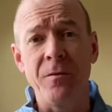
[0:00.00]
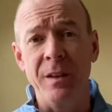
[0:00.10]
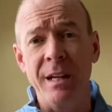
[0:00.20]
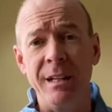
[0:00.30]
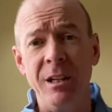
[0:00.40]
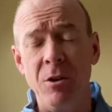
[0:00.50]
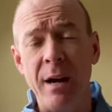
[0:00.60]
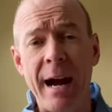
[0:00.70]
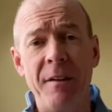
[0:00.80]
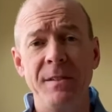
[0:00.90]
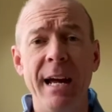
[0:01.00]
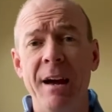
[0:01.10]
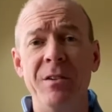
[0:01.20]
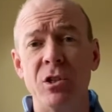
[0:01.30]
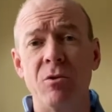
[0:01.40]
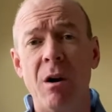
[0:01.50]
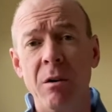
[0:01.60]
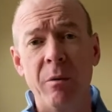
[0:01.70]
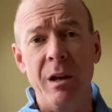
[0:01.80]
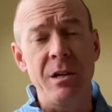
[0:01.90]
that you have to have a strong
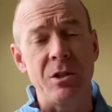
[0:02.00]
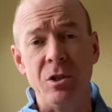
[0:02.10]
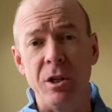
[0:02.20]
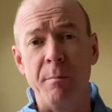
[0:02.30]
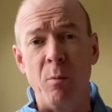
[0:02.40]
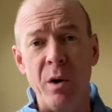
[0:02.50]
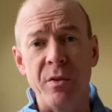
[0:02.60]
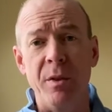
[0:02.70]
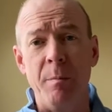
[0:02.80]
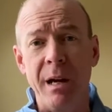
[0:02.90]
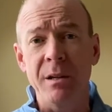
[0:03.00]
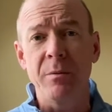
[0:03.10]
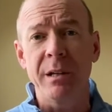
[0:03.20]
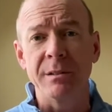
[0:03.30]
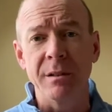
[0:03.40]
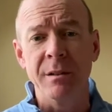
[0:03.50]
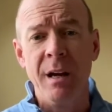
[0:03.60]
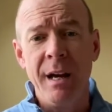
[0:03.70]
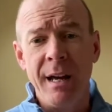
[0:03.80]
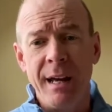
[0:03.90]
relationship with the band director
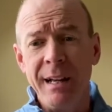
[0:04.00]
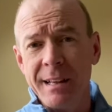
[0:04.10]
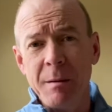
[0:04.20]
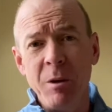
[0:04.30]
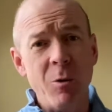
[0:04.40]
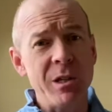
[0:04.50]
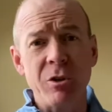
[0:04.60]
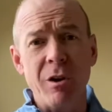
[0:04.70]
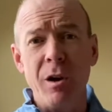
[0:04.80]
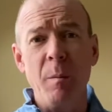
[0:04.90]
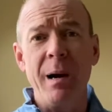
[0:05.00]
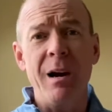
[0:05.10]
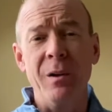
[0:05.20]
and let them know what you're all about.